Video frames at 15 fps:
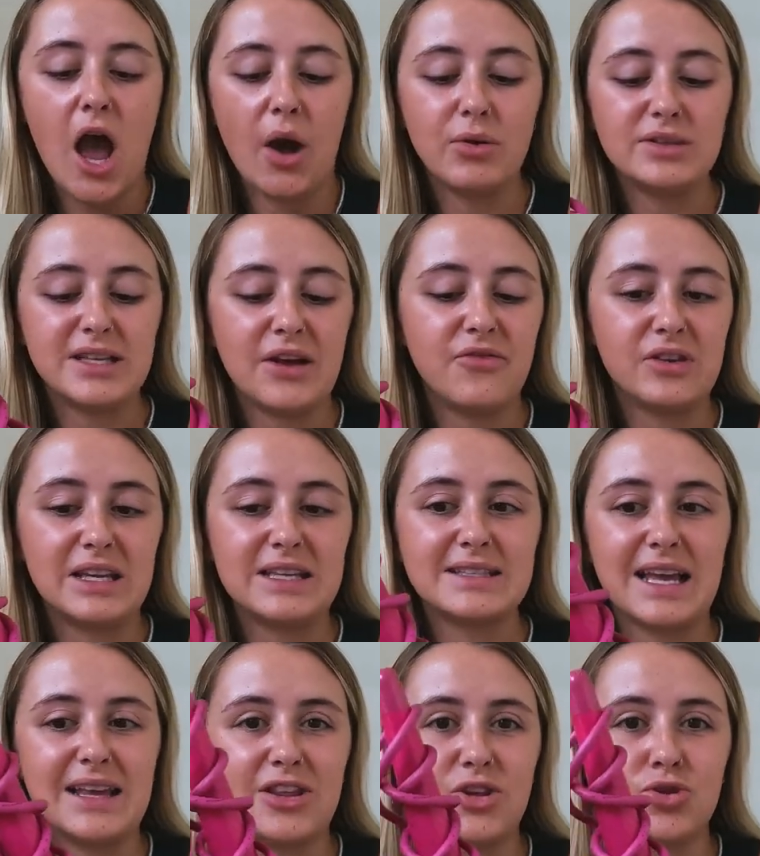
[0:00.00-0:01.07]
I would definitely
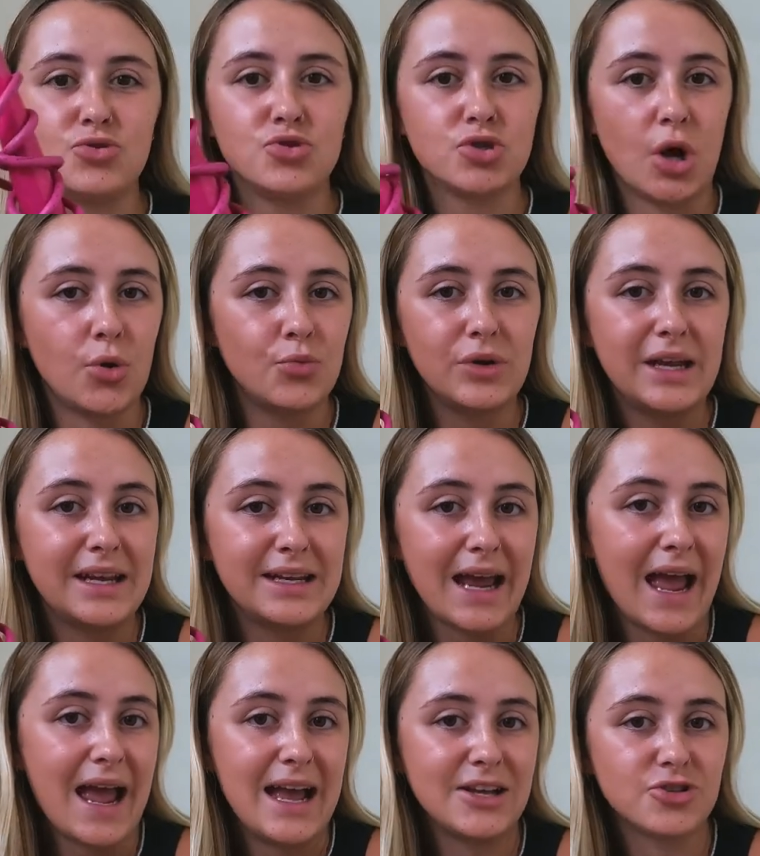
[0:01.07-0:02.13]
say that you don't need a
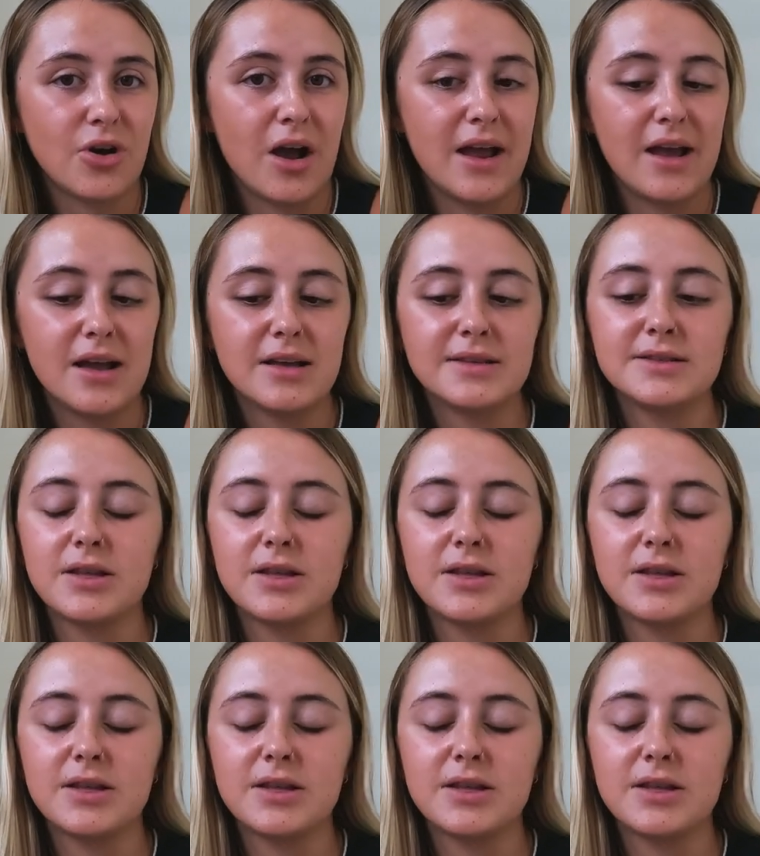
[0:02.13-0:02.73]
hairdryer.